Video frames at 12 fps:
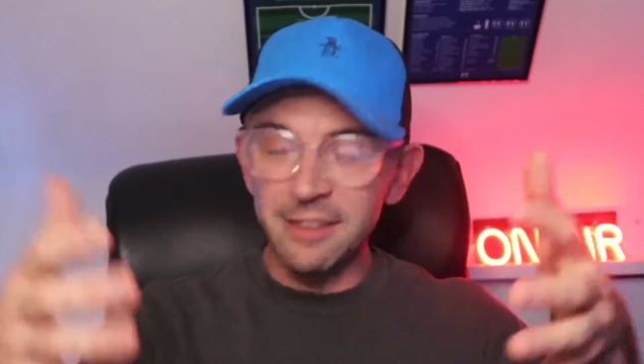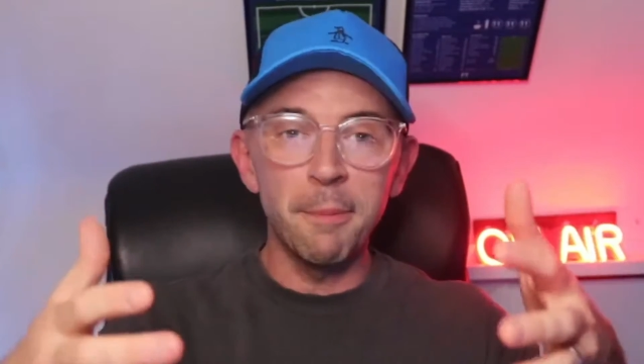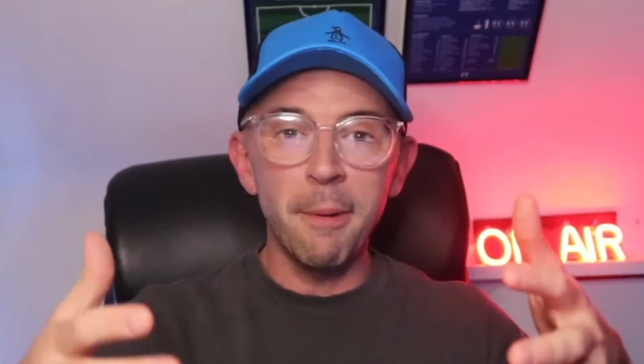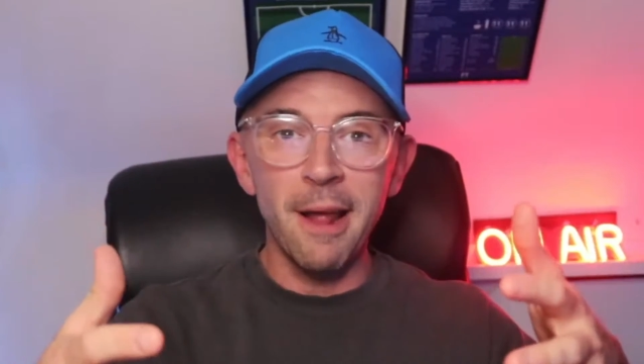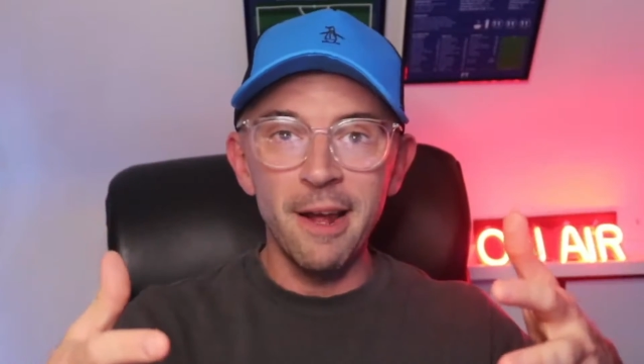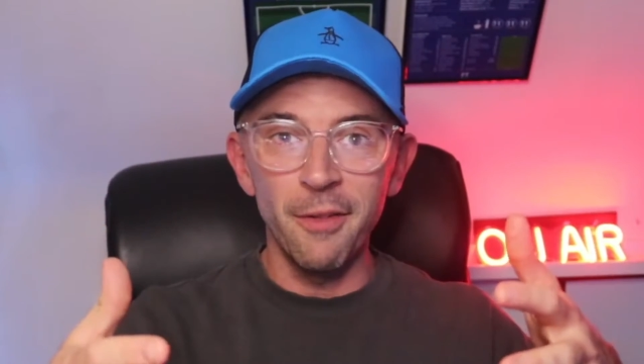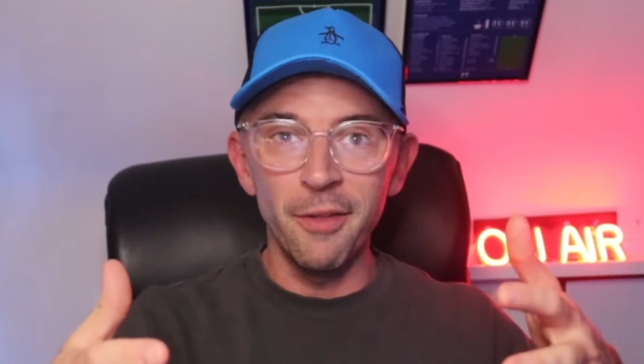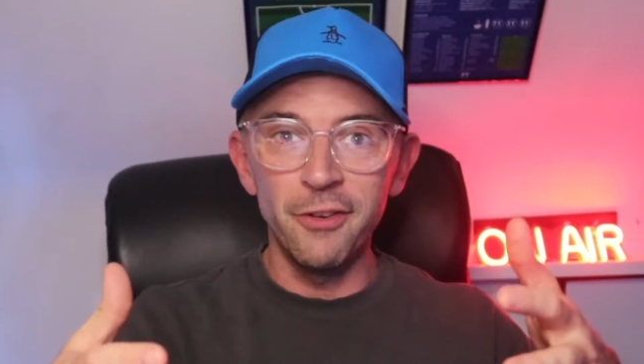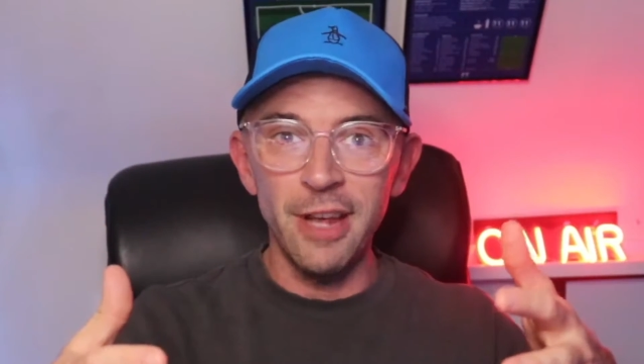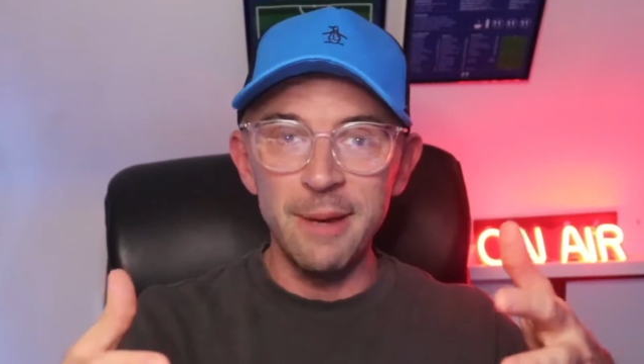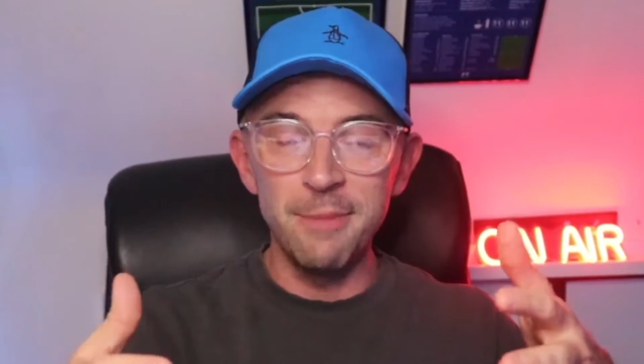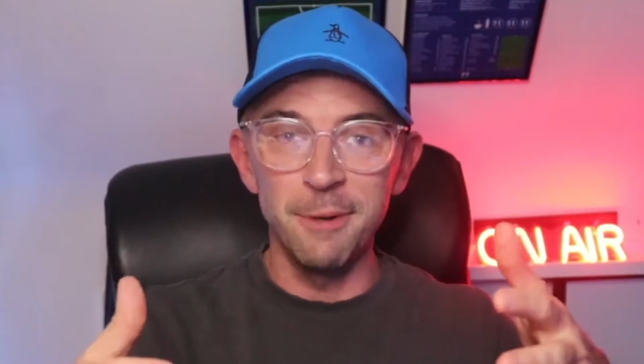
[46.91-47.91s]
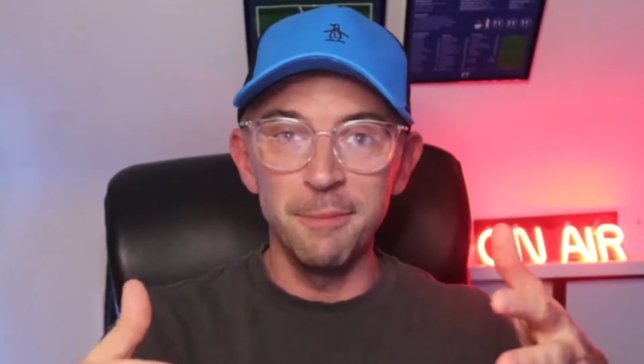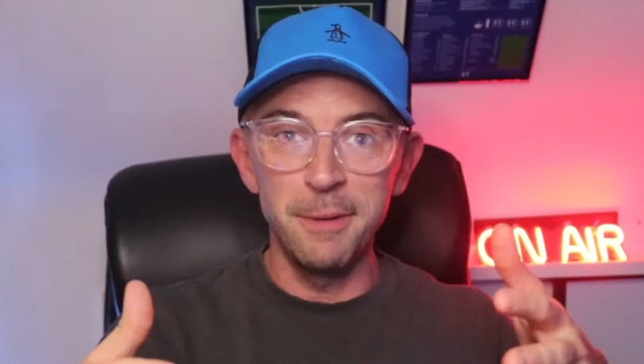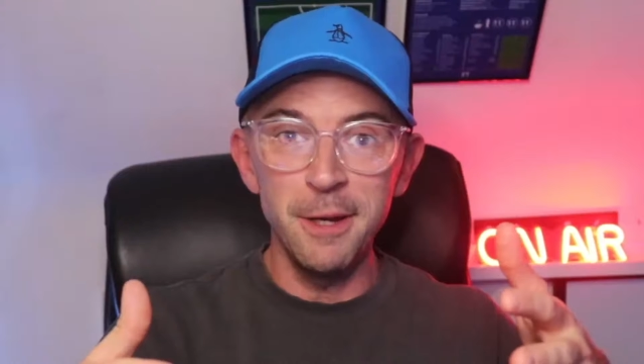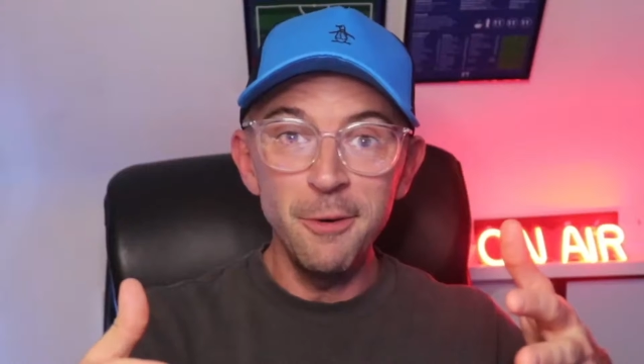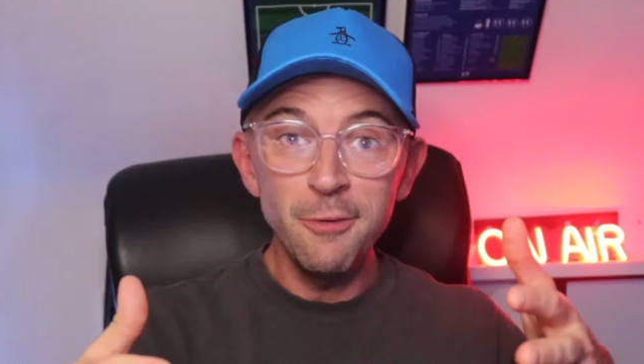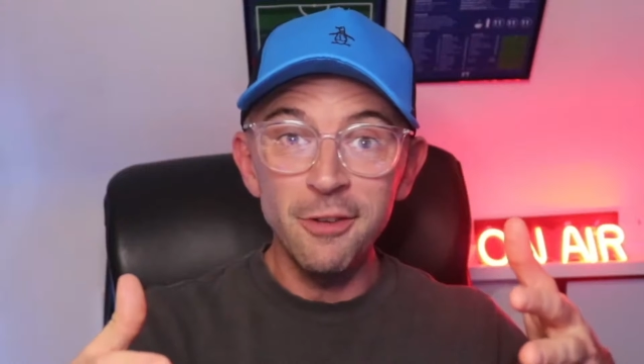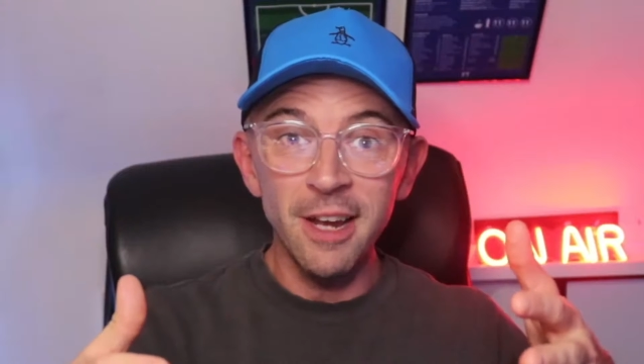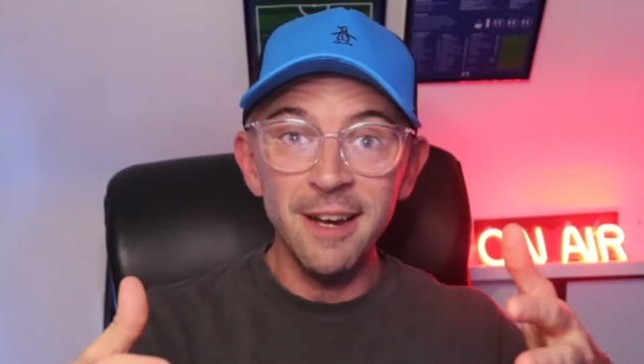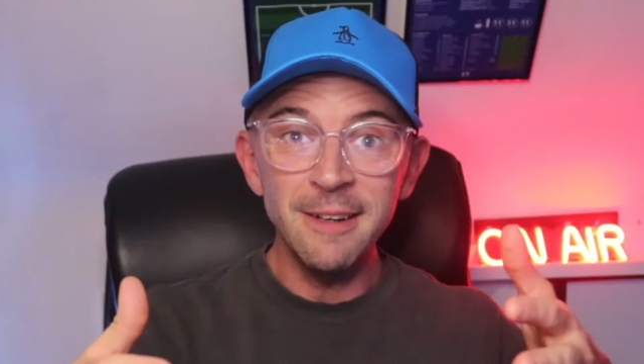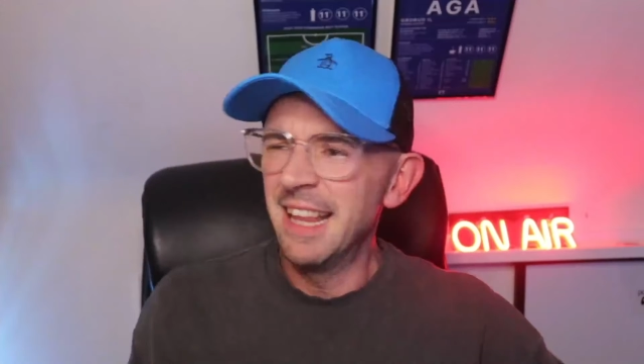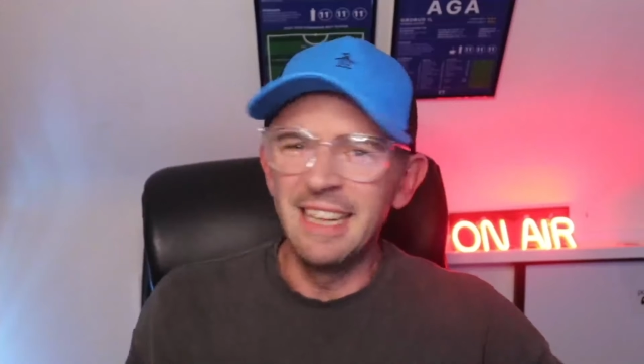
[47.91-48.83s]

to play on the same computer.